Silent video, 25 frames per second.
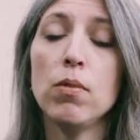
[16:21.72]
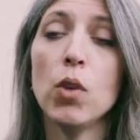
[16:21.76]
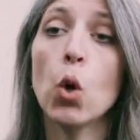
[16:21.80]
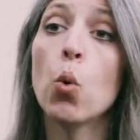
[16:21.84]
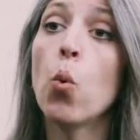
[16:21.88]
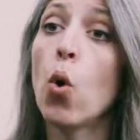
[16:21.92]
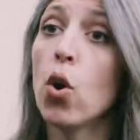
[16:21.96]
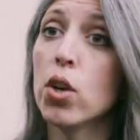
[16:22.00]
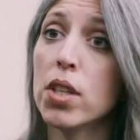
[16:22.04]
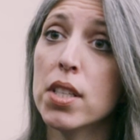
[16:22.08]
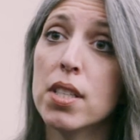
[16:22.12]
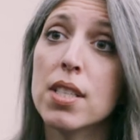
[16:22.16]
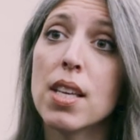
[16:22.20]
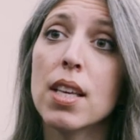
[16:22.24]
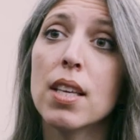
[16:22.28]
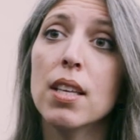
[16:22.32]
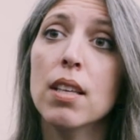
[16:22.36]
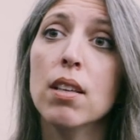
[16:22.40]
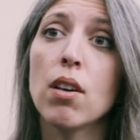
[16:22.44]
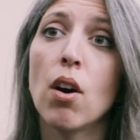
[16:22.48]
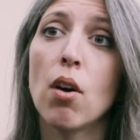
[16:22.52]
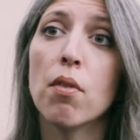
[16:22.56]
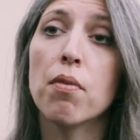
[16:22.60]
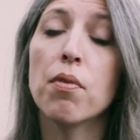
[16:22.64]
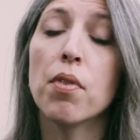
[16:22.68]

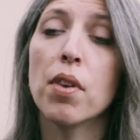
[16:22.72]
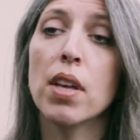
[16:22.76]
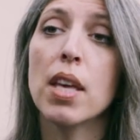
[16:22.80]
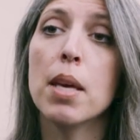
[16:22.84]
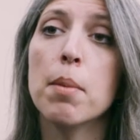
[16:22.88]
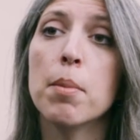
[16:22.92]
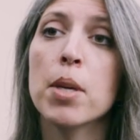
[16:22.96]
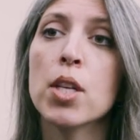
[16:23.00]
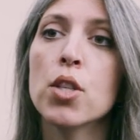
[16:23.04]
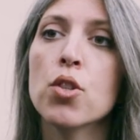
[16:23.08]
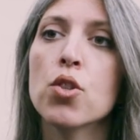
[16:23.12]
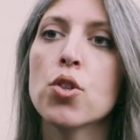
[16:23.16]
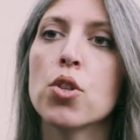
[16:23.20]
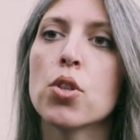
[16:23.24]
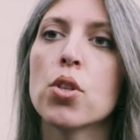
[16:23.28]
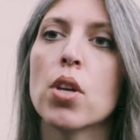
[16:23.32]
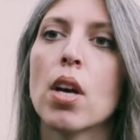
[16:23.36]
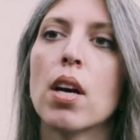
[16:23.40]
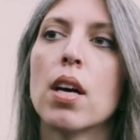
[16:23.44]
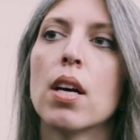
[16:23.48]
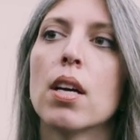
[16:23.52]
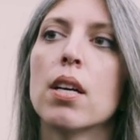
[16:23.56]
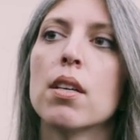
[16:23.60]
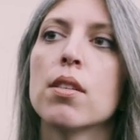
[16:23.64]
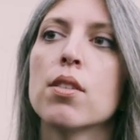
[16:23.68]
quality of image,
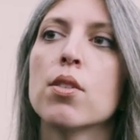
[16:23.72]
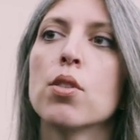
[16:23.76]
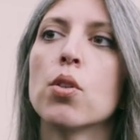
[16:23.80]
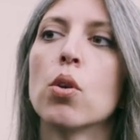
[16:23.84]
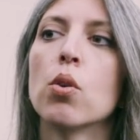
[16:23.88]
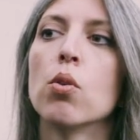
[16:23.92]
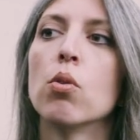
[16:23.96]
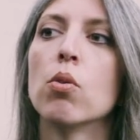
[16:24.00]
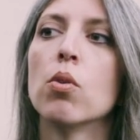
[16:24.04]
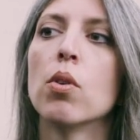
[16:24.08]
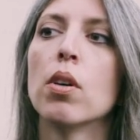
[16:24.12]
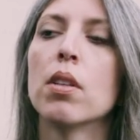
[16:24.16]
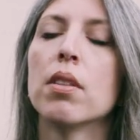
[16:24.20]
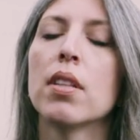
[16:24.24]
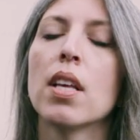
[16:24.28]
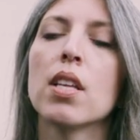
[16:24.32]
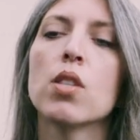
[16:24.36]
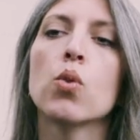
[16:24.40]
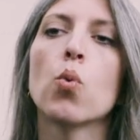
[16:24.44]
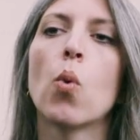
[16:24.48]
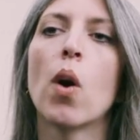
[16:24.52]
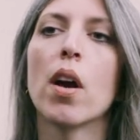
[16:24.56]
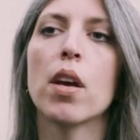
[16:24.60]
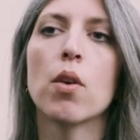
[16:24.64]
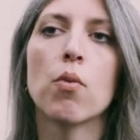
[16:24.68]
and
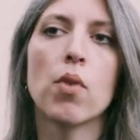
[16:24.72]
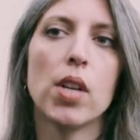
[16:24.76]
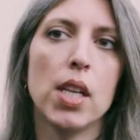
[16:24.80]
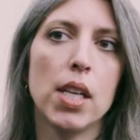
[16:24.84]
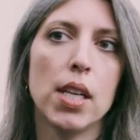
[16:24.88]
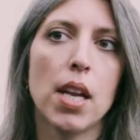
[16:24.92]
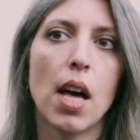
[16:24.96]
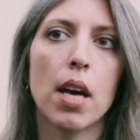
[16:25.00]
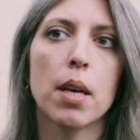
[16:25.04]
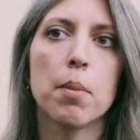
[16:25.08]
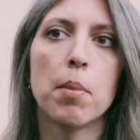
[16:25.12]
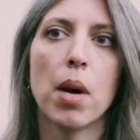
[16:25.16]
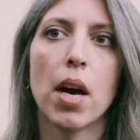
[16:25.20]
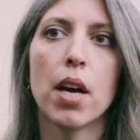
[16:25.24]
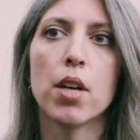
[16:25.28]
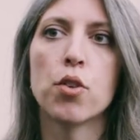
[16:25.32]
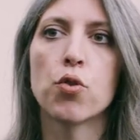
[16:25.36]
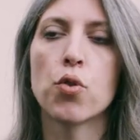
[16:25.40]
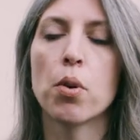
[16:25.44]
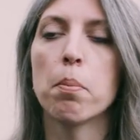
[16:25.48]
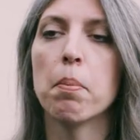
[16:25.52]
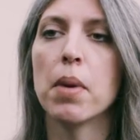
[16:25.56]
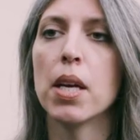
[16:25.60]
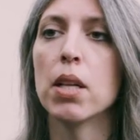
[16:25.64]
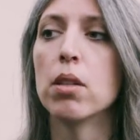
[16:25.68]
that's why I really like my
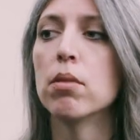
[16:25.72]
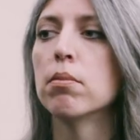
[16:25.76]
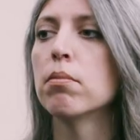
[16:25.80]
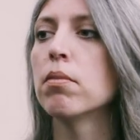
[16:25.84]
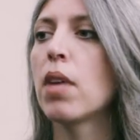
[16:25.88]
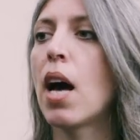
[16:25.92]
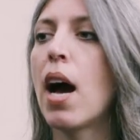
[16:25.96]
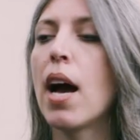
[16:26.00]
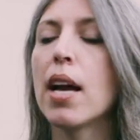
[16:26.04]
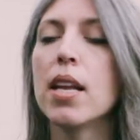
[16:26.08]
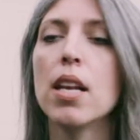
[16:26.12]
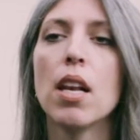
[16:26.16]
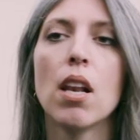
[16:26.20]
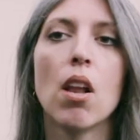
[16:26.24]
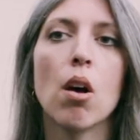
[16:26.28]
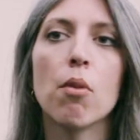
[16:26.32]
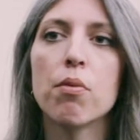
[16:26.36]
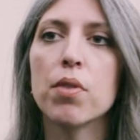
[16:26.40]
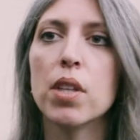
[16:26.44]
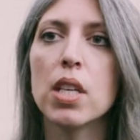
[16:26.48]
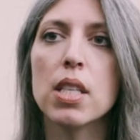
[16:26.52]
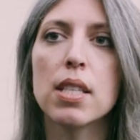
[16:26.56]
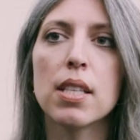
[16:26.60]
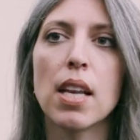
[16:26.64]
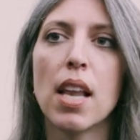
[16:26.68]
100mm. I
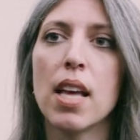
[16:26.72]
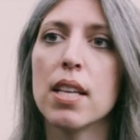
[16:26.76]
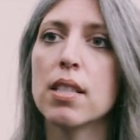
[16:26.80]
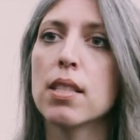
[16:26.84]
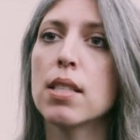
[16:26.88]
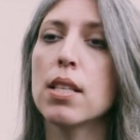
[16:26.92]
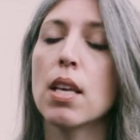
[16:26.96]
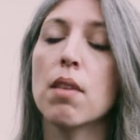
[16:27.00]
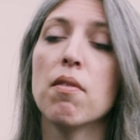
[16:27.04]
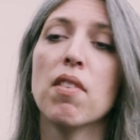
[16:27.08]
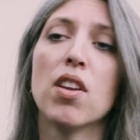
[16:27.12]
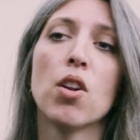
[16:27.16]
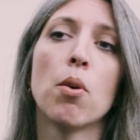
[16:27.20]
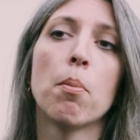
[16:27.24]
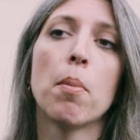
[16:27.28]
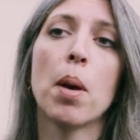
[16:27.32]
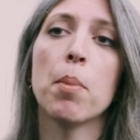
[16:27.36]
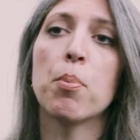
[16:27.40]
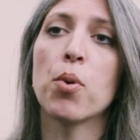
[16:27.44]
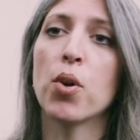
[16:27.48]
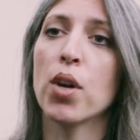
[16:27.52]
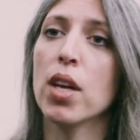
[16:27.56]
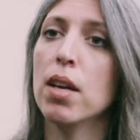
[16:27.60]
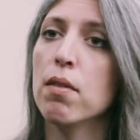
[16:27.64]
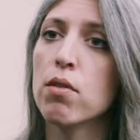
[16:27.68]
love this lens even on my
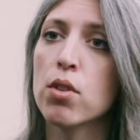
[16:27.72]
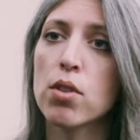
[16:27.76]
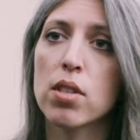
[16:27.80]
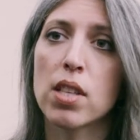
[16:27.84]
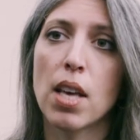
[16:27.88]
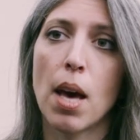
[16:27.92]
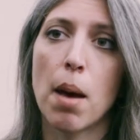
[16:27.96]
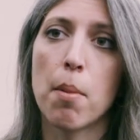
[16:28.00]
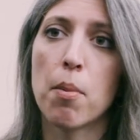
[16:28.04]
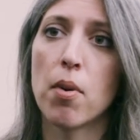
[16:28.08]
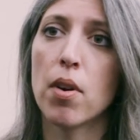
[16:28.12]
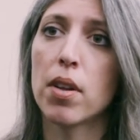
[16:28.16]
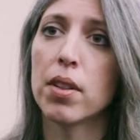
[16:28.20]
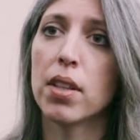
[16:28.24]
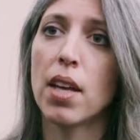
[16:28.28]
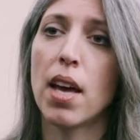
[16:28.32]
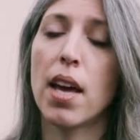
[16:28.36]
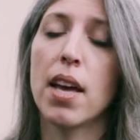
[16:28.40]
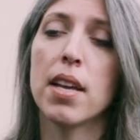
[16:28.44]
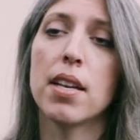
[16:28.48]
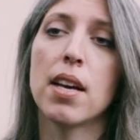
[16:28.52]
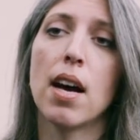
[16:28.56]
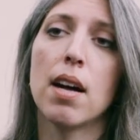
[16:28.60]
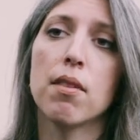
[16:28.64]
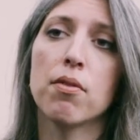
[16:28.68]
previous camera that
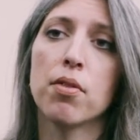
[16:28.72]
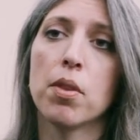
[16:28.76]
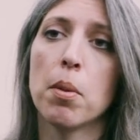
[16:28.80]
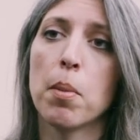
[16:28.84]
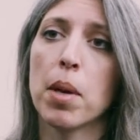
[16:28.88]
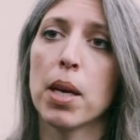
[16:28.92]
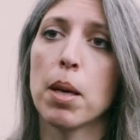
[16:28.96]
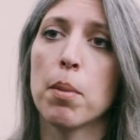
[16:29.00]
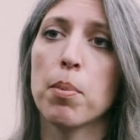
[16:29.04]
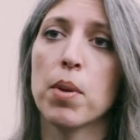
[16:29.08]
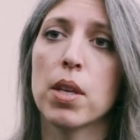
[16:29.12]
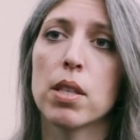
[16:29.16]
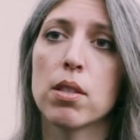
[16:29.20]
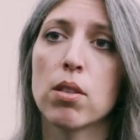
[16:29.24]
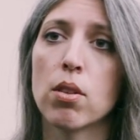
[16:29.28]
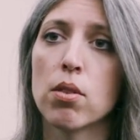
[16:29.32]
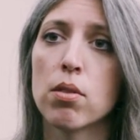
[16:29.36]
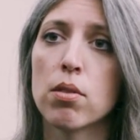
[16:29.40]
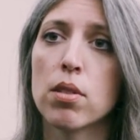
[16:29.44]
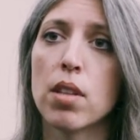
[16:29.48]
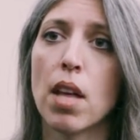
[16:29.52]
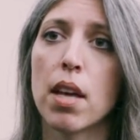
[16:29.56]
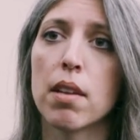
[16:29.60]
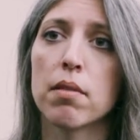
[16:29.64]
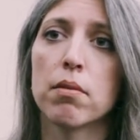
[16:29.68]
had half the
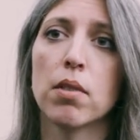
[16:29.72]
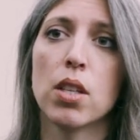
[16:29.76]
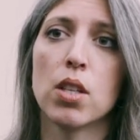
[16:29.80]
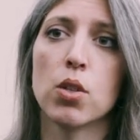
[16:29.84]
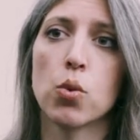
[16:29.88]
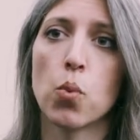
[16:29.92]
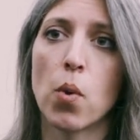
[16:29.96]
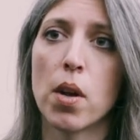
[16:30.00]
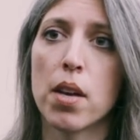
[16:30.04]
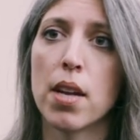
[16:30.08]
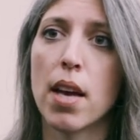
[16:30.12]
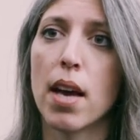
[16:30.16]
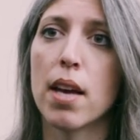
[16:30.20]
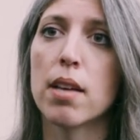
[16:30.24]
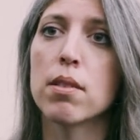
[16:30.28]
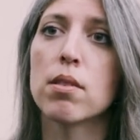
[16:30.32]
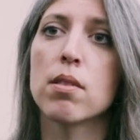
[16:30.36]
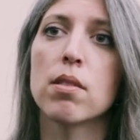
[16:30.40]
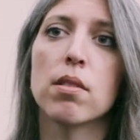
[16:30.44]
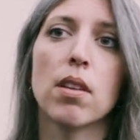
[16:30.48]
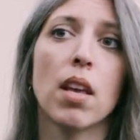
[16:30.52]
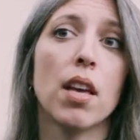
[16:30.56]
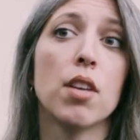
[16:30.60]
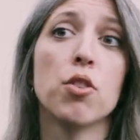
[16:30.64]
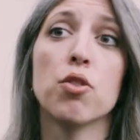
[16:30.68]
megapixels that this one
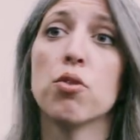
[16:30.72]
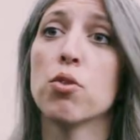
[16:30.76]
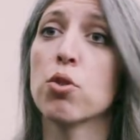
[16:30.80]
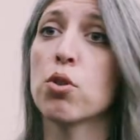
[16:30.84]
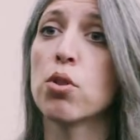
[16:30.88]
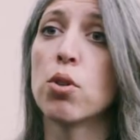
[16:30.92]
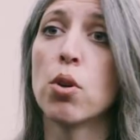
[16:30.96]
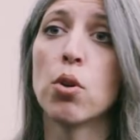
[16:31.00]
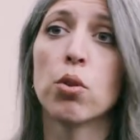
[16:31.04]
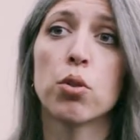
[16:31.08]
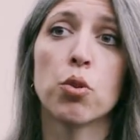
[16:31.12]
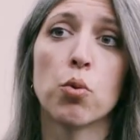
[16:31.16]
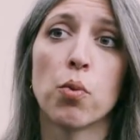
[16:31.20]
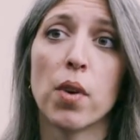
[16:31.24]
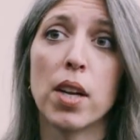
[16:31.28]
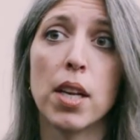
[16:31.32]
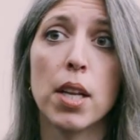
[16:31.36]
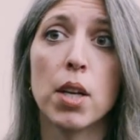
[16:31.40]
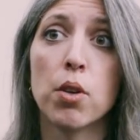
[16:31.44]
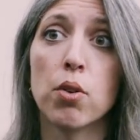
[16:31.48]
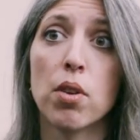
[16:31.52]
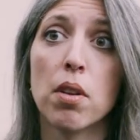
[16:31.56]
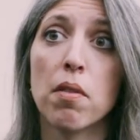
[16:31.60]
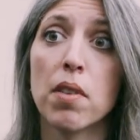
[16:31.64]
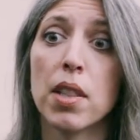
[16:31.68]
has. It just looked
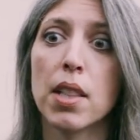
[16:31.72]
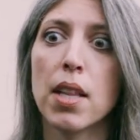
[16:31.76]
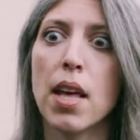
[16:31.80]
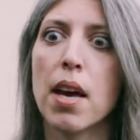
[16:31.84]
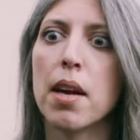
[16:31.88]
really good even